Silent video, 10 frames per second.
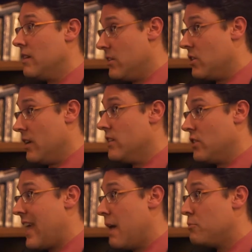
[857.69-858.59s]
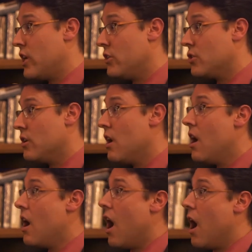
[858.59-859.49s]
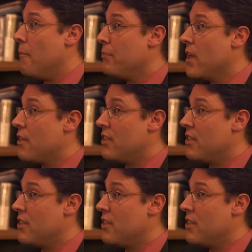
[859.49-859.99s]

It's a, it's a game changer. Um,